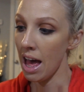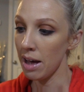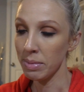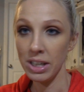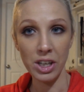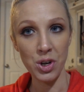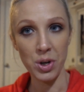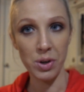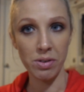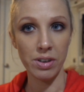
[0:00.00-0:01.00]
going to go
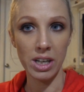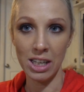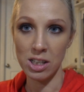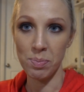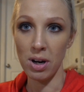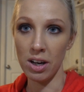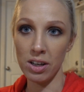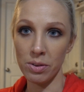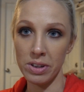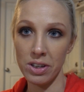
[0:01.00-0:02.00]
over each
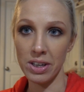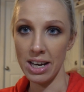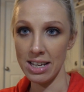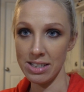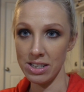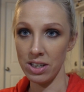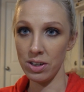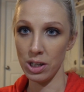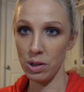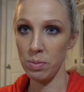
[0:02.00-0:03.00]
product with you guys and tell
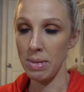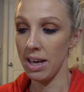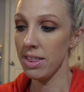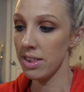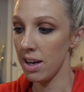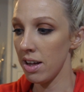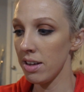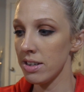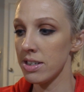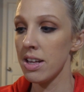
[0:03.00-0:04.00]
you my
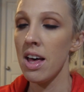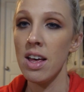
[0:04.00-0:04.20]
thoughts.